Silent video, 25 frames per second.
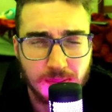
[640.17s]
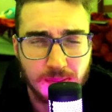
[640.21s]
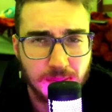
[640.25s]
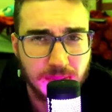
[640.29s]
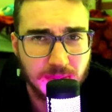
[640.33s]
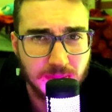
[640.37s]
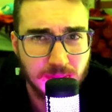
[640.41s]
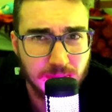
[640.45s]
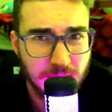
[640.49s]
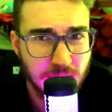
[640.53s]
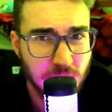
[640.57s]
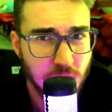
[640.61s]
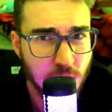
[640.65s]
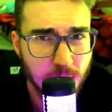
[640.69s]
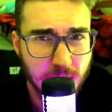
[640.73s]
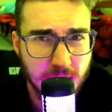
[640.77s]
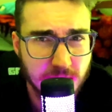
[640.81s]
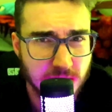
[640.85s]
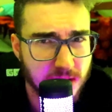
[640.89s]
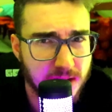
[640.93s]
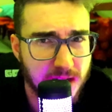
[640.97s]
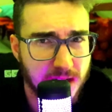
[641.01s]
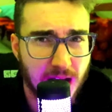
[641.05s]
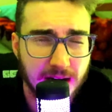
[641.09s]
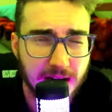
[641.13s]
humans
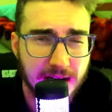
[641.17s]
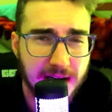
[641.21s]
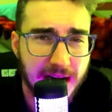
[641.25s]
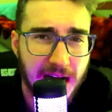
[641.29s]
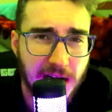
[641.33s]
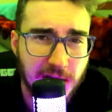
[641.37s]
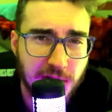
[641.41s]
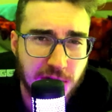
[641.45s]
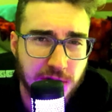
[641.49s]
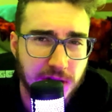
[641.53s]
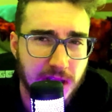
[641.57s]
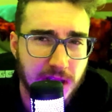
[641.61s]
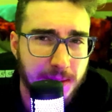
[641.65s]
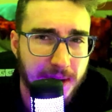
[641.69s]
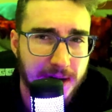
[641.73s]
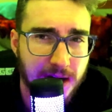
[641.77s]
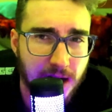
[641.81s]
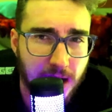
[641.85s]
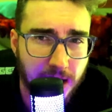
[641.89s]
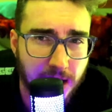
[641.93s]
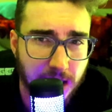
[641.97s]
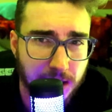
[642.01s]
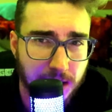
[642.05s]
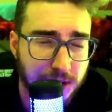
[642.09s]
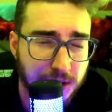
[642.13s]
are not naturally
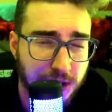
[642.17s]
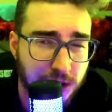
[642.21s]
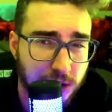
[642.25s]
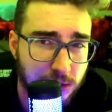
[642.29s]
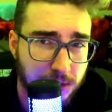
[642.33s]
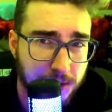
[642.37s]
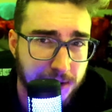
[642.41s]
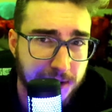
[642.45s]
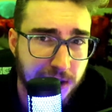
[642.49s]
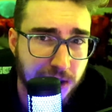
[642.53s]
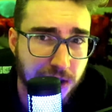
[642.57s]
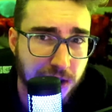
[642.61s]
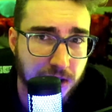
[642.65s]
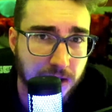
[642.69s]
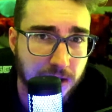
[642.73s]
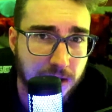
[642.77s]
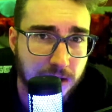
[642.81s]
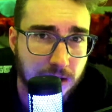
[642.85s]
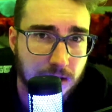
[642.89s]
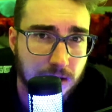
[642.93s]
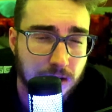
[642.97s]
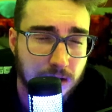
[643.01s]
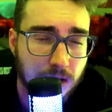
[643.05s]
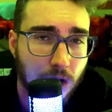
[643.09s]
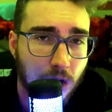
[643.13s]
monogamous creatures
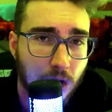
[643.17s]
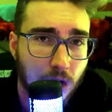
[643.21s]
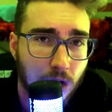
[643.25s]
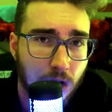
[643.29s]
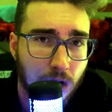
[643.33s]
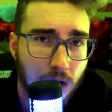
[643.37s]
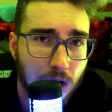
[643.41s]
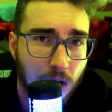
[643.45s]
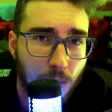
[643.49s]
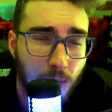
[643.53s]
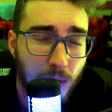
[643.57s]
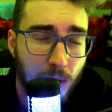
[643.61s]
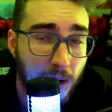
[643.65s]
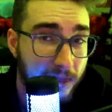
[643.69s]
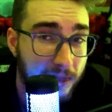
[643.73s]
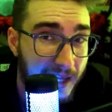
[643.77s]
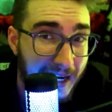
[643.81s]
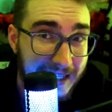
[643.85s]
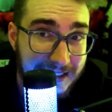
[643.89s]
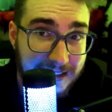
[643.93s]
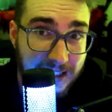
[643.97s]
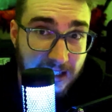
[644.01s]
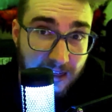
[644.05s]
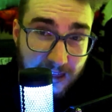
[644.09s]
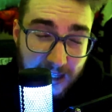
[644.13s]
we would
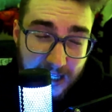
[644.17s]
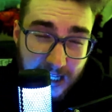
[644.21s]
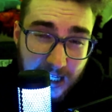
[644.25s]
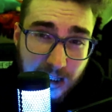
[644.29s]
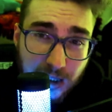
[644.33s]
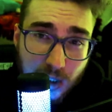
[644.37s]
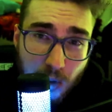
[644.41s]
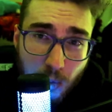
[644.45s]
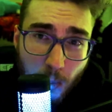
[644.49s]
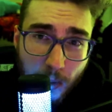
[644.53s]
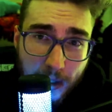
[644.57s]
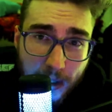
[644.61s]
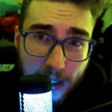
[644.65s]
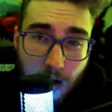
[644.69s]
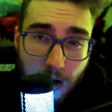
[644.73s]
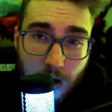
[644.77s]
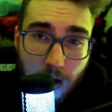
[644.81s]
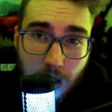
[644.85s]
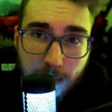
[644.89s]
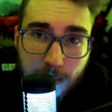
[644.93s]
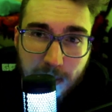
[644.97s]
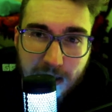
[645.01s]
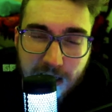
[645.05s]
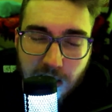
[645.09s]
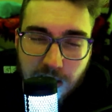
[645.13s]
like to think that we
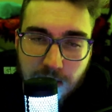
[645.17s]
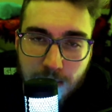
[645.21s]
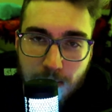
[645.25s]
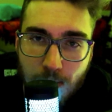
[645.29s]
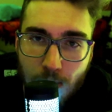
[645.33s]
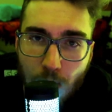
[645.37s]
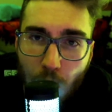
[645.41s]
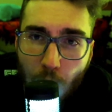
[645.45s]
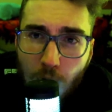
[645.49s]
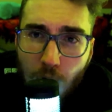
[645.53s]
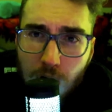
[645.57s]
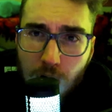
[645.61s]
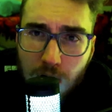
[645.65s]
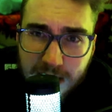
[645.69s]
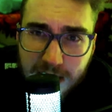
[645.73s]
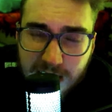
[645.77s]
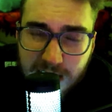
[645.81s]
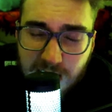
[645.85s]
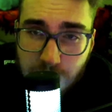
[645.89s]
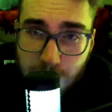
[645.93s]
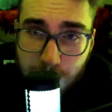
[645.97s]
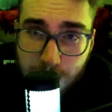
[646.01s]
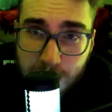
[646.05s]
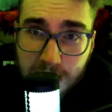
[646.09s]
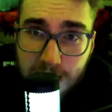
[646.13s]
are, because morally
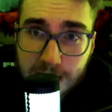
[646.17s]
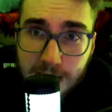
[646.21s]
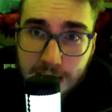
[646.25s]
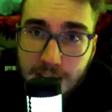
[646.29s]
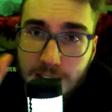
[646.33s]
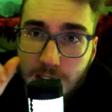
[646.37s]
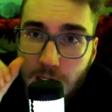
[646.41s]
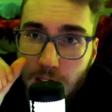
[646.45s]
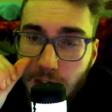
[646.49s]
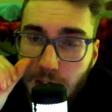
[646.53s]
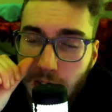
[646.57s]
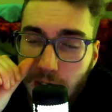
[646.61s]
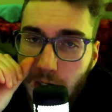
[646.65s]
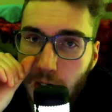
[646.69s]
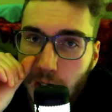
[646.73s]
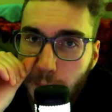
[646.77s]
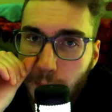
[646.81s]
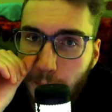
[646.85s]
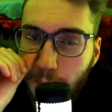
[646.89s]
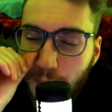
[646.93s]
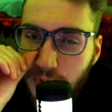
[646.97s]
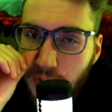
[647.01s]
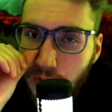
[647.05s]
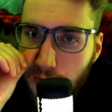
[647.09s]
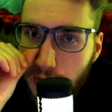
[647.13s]
speaking, in our, in our
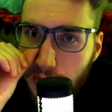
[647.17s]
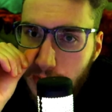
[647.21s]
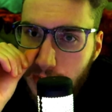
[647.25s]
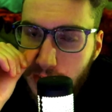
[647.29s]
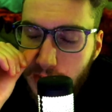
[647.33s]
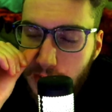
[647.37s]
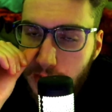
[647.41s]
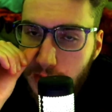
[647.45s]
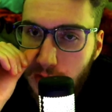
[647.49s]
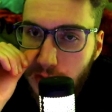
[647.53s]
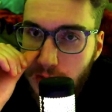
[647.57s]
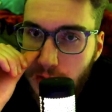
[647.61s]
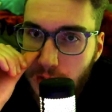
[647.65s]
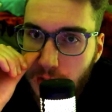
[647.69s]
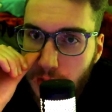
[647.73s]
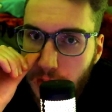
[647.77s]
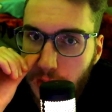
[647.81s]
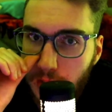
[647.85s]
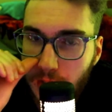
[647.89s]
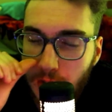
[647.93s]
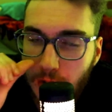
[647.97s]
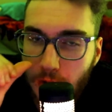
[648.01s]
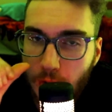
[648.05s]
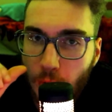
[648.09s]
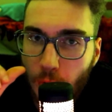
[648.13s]
Puritan
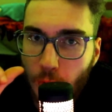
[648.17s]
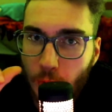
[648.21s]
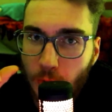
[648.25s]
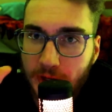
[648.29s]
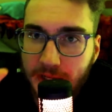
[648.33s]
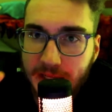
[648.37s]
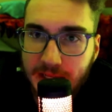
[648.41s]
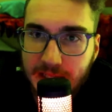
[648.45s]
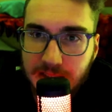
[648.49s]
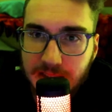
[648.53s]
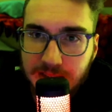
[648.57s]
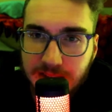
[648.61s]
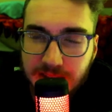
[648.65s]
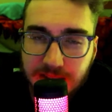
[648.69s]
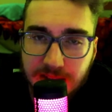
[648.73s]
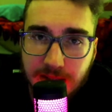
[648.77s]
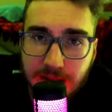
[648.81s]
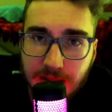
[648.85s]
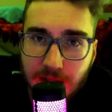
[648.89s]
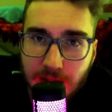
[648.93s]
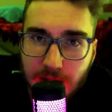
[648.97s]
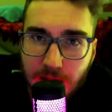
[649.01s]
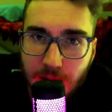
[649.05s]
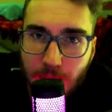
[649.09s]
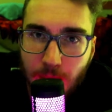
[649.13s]
oriented
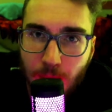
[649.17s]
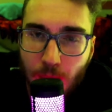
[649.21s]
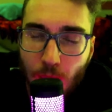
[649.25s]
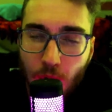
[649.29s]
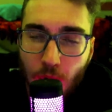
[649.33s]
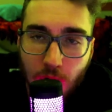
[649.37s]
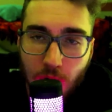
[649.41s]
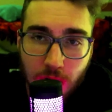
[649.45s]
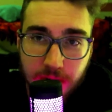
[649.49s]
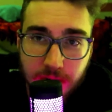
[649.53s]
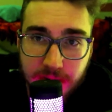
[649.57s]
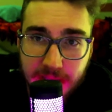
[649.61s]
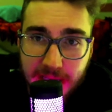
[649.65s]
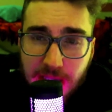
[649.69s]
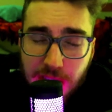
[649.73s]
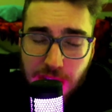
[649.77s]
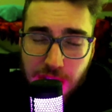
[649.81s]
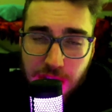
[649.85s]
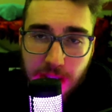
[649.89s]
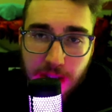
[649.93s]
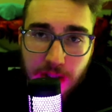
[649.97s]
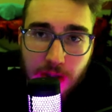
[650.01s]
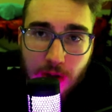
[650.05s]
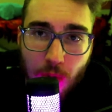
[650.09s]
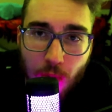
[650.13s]
moral
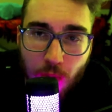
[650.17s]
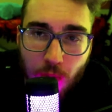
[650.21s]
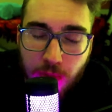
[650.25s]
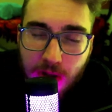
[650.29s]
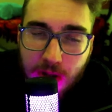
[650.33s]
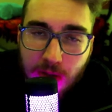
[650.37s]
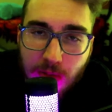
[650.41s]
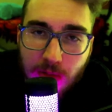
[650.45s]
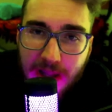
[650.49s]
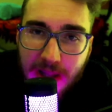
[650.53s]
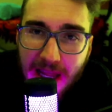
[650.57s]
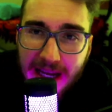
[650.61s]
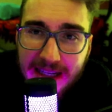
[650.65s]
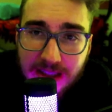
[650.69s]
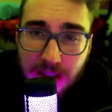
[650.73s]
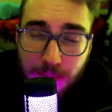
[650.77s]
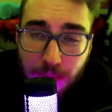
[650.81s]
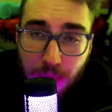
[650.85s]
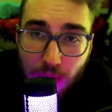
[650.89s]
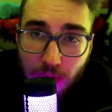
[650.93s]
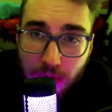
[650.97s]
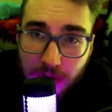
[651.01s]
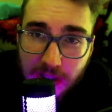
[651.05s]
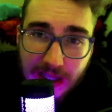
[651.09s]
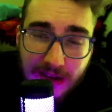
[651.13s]
nation, we like to
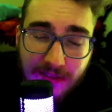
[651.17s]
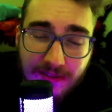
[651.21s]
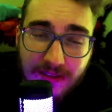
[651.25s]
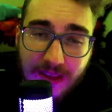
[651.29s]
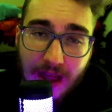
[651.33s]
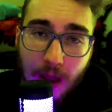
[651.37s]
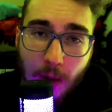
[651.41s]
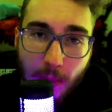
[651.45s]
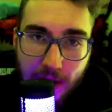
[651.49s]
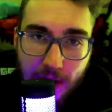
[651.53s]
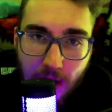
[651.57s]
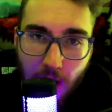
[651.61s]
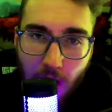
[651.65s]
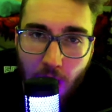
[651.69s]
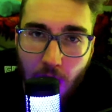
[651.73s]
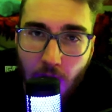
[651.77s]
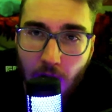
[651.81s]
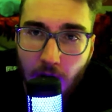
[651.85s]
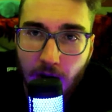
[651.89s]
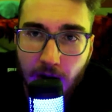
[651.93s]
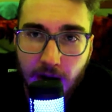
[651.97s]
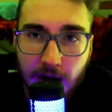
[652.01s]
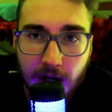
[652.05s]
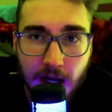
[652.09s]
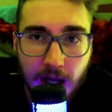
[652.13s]
believe that we
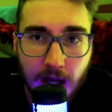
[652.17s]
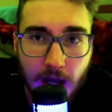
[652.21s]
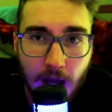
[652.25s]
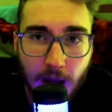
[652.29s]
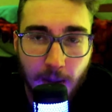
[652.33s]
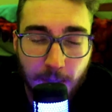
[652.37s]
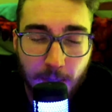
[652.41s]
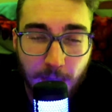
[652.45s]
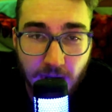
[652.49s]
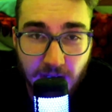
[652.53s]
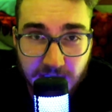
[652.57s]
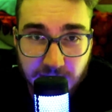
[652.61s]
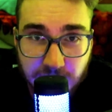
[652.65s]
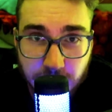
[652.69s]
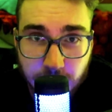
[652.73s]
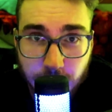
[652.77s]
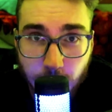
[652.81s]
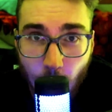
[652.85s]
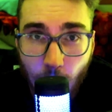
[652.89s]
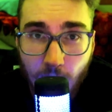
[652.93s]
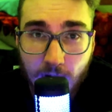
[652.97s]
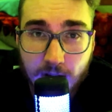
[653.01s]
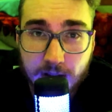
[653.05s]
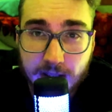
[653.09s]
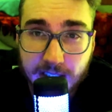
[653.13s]
are, but
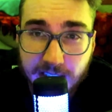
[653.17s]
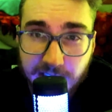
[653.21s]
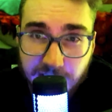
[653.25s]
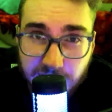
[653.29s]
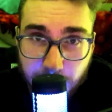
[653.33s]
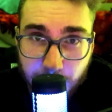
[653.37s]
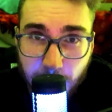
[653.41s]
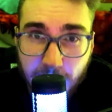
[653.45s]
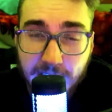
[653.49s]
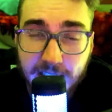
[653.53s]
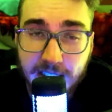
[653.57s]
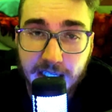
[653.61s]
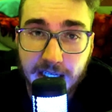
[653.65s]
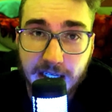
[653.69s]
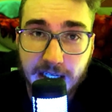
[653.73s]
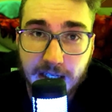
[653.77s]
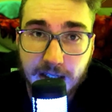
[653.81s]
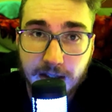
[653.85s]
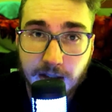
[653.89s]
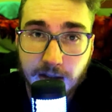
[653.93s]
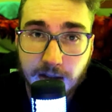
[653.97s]
historically speaking,